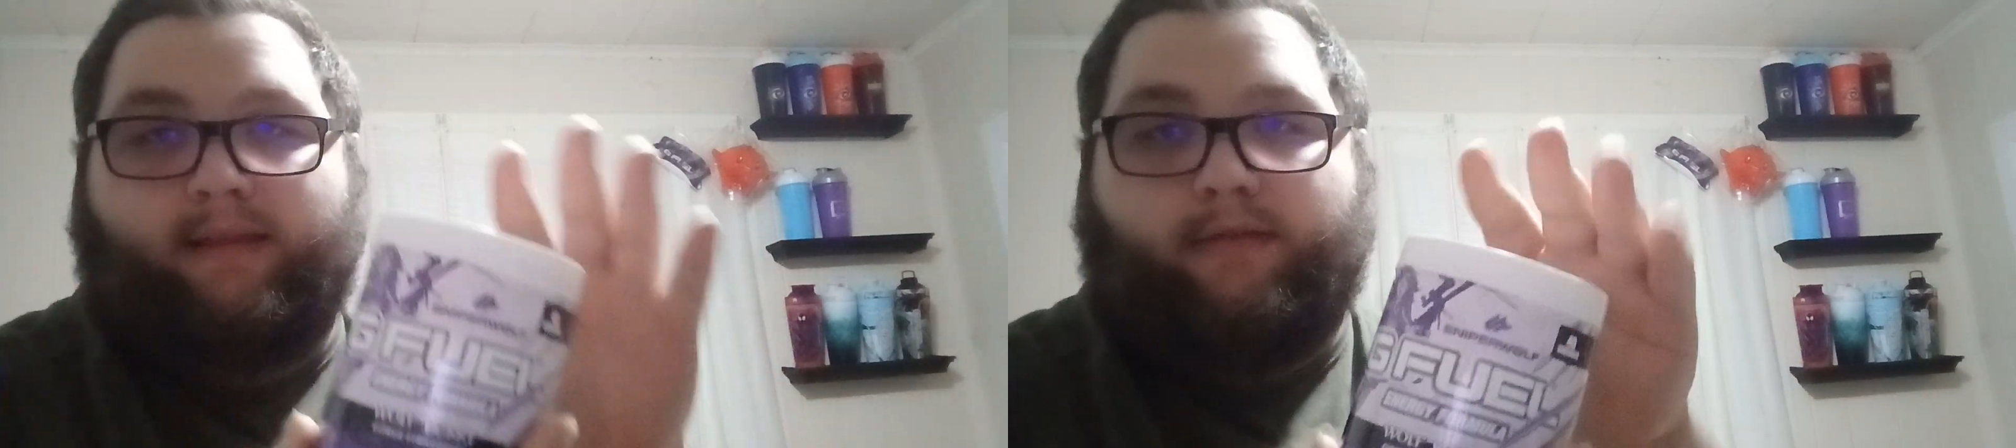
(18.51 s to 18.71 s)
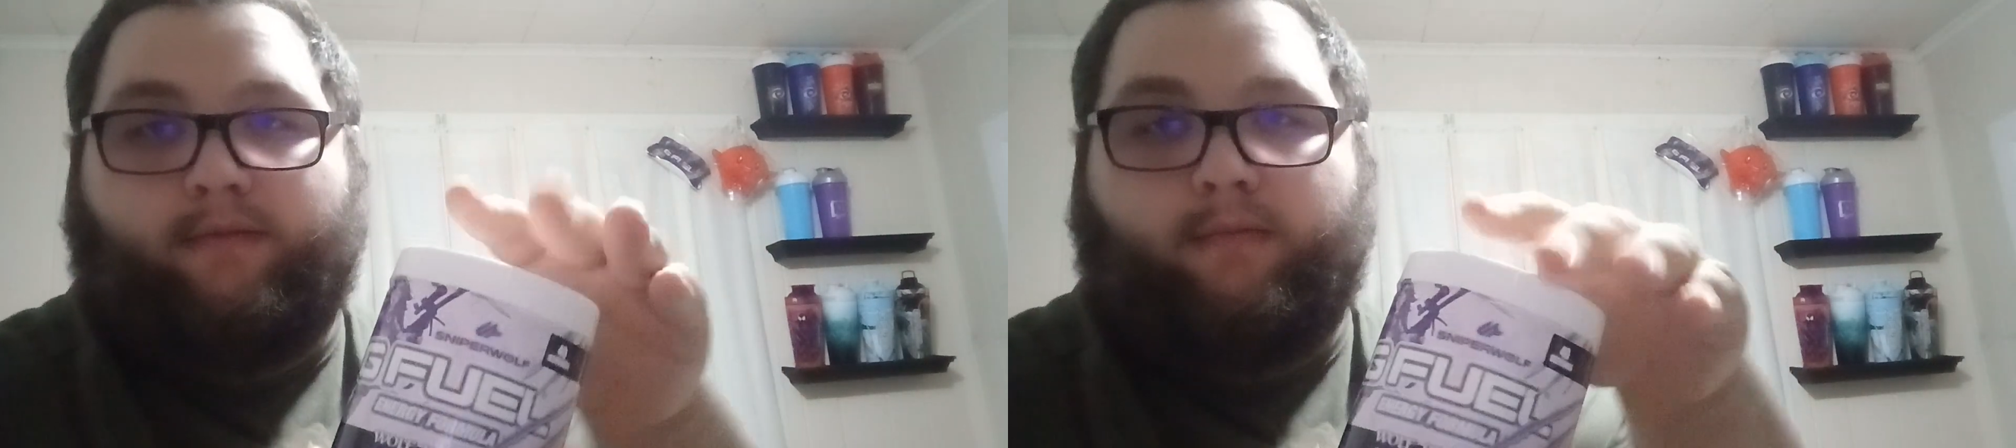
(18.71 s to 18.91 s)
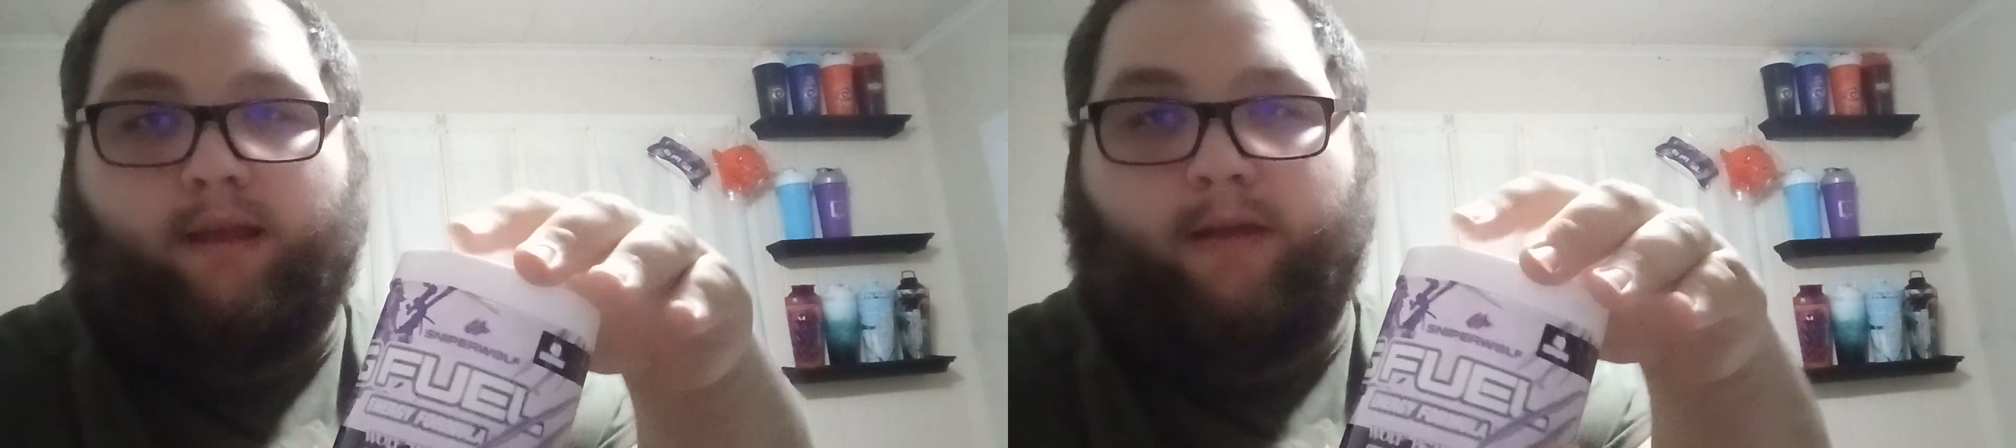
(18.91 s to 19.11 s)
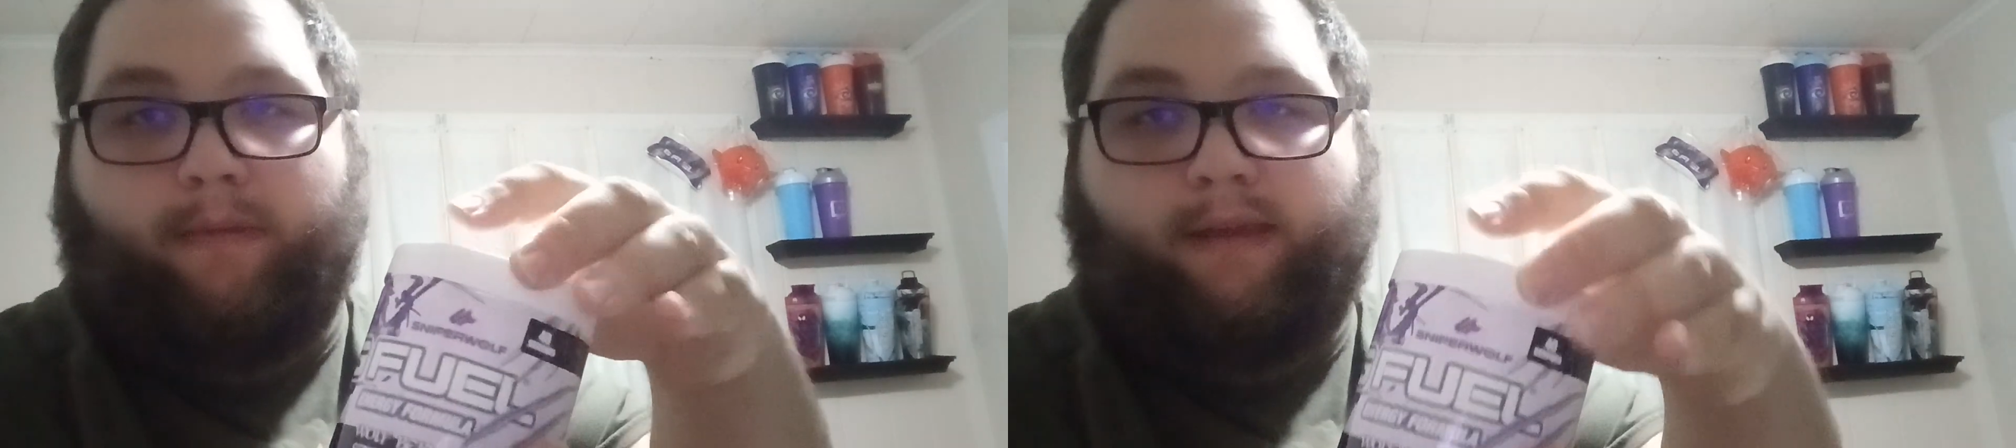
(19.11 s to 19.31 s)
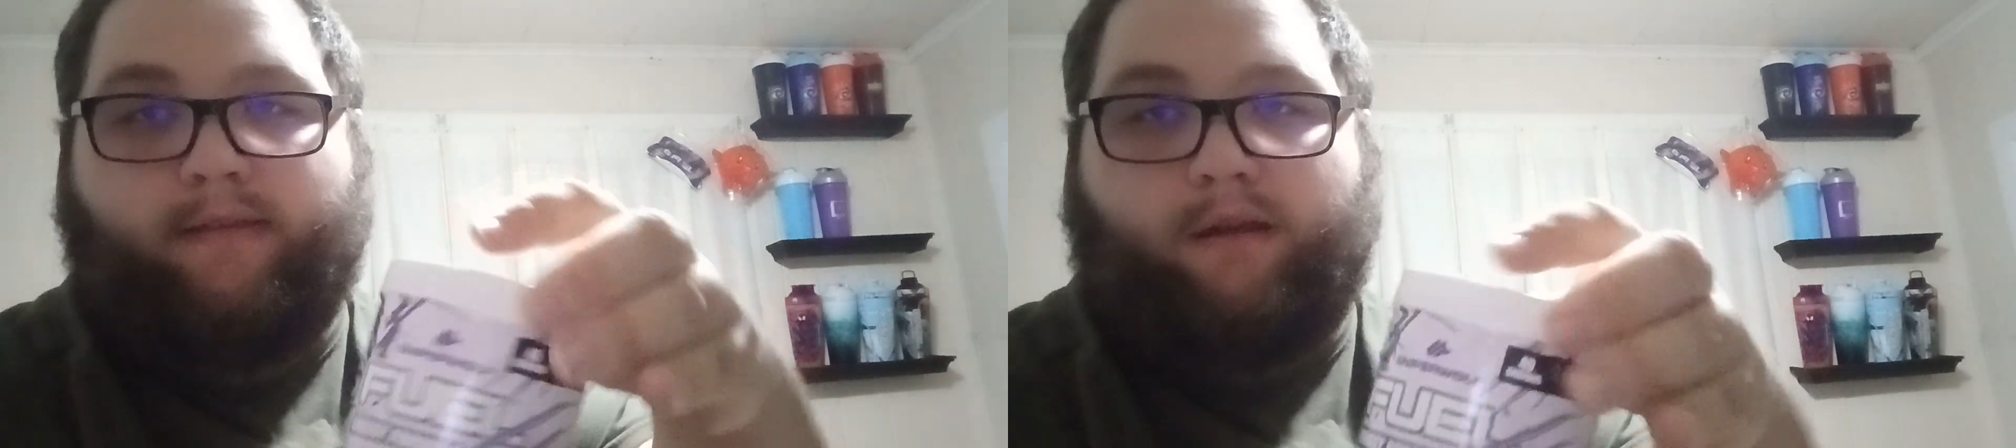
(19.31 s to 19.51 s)
this tub
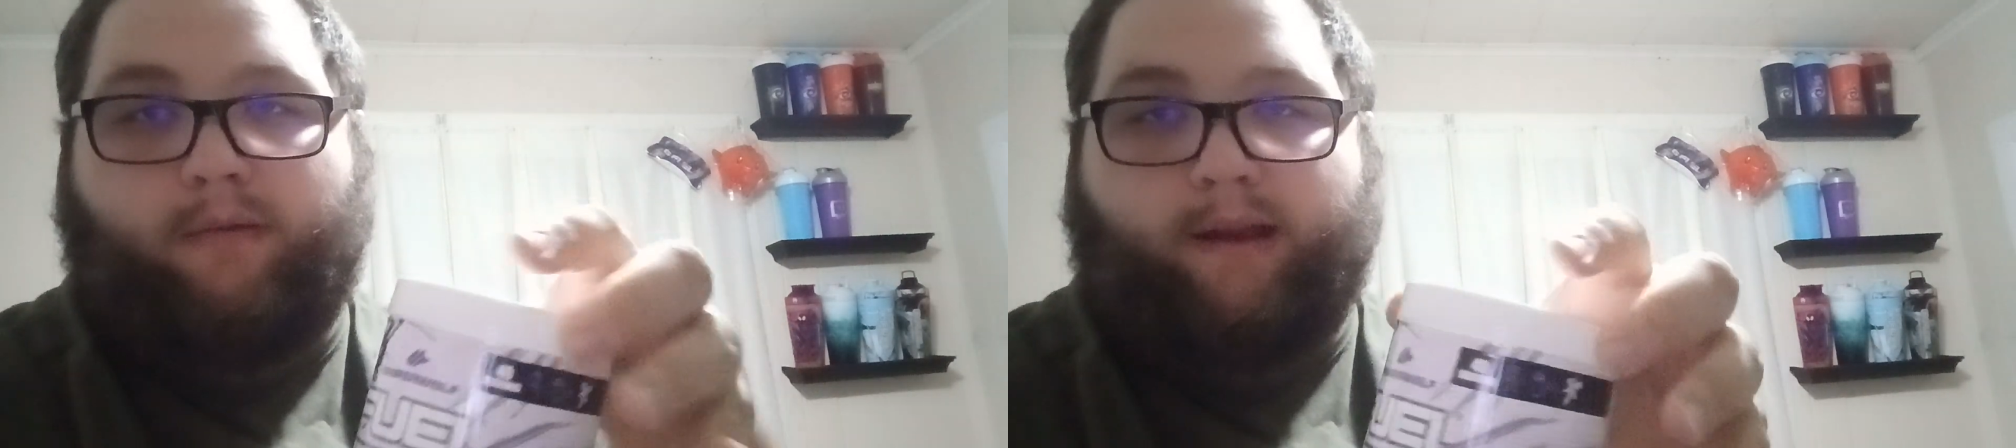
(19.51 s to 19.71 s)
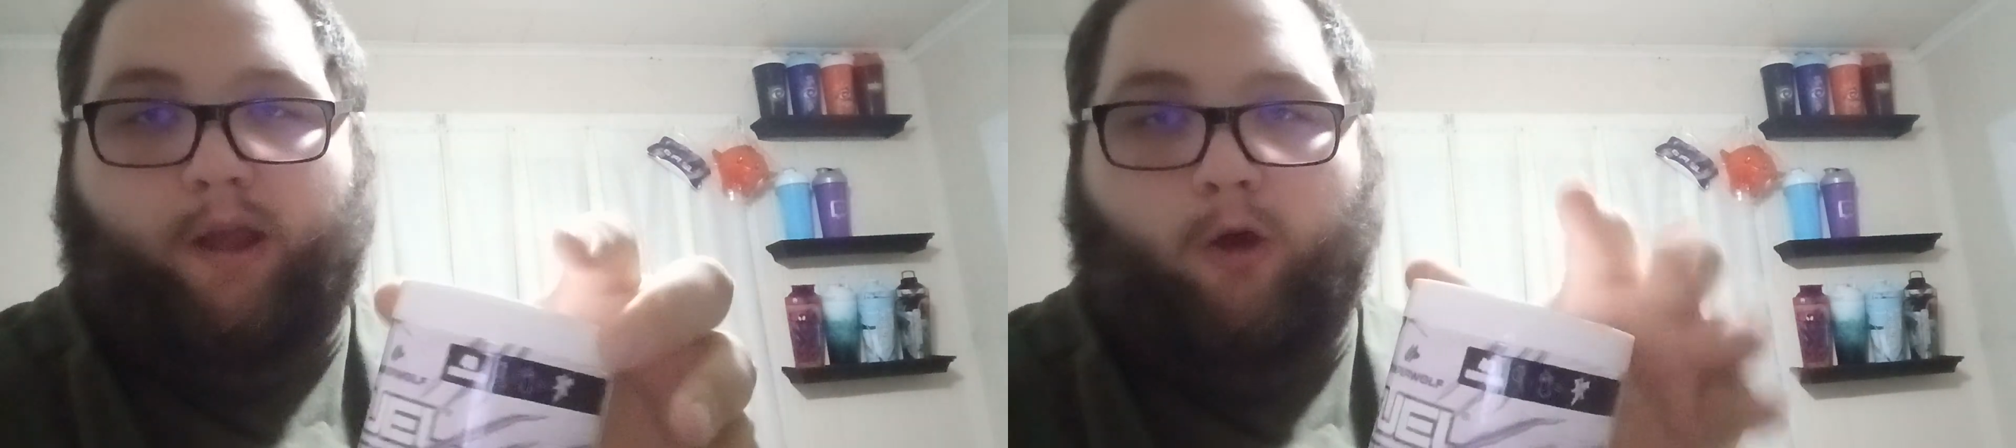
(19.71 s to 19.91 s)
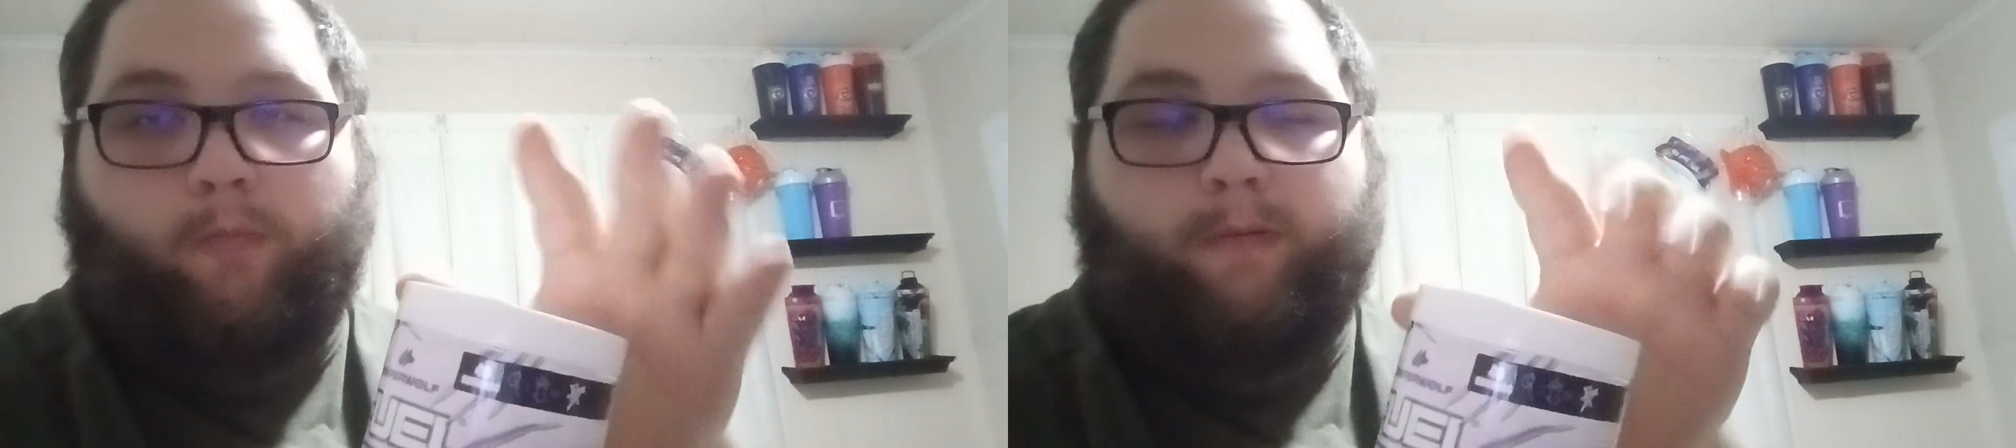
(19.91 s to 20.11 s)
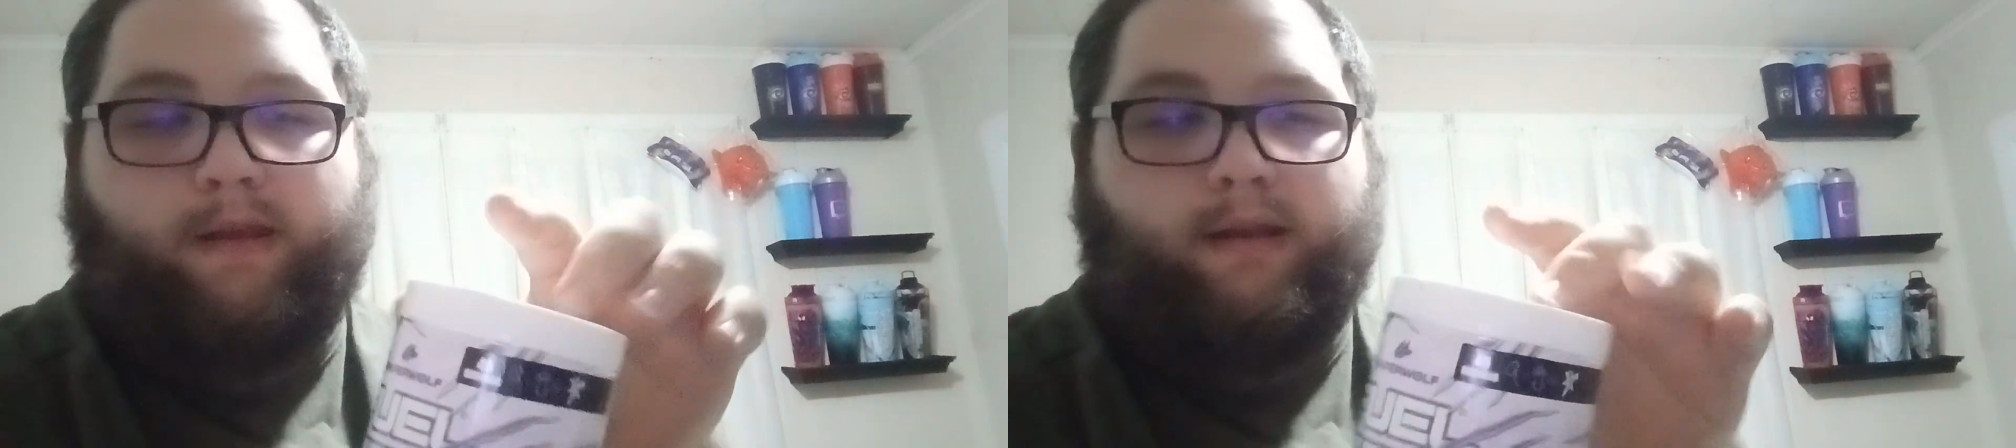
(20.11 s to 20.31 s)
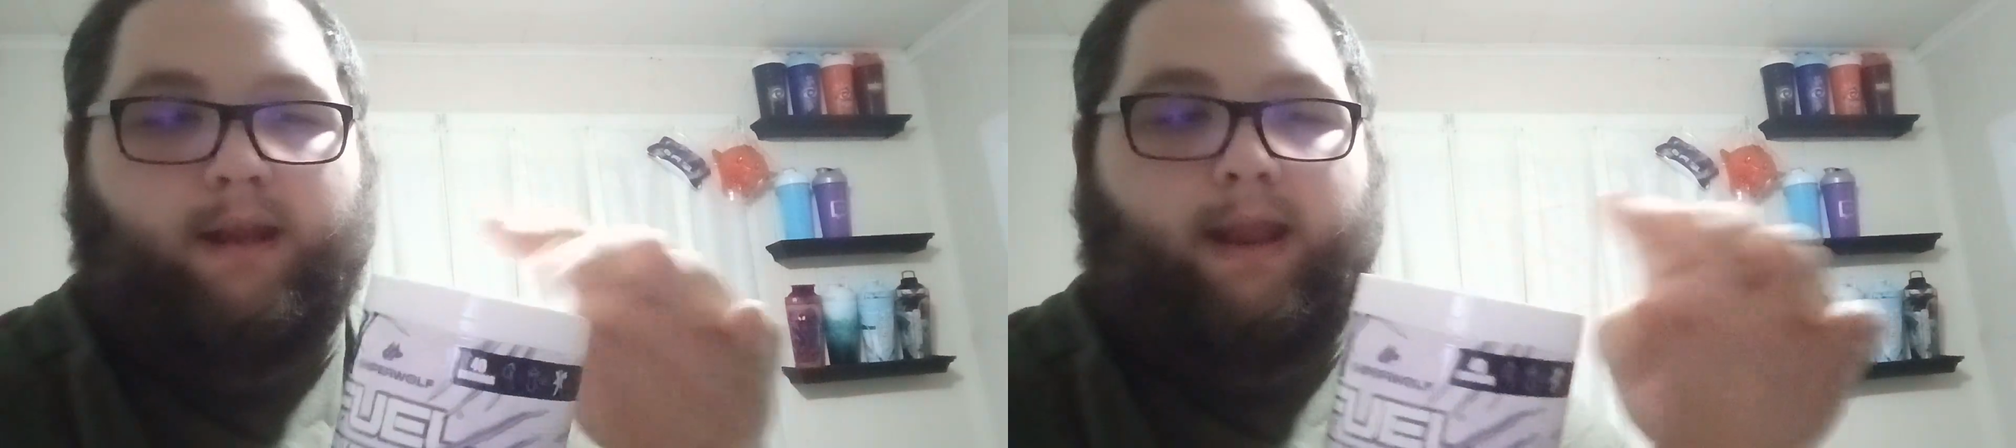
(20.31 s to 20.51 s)
is already
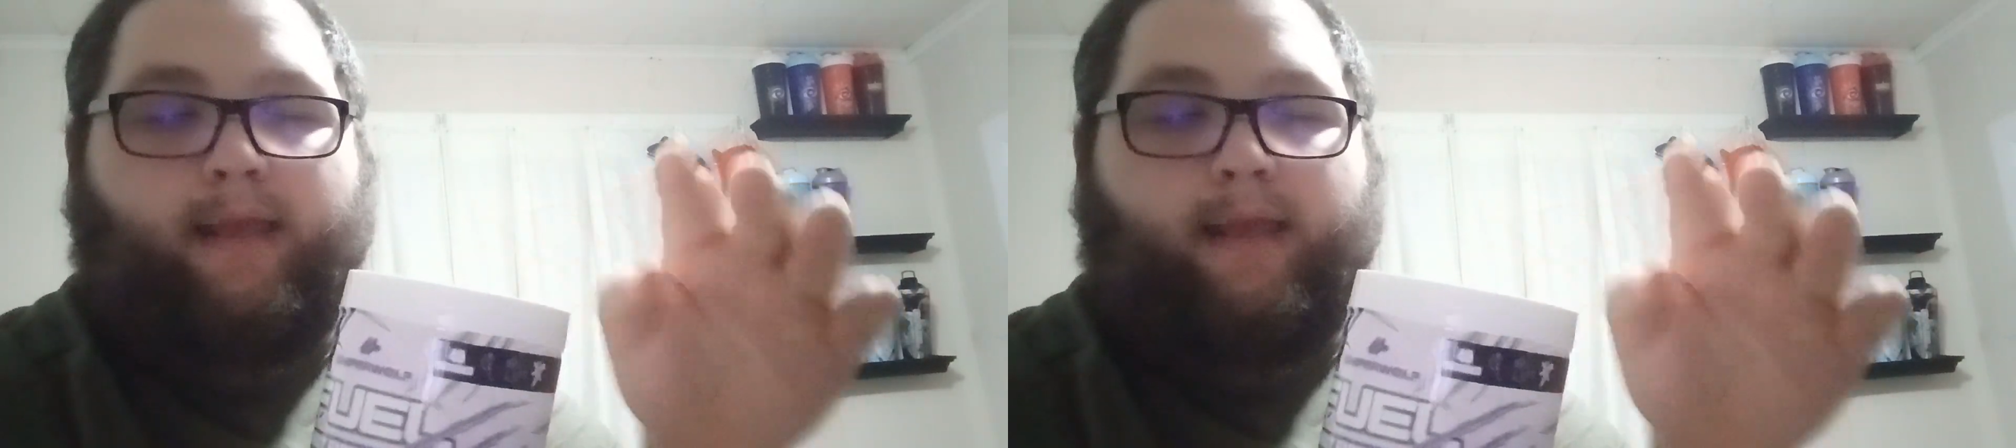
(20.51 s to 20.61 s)
open and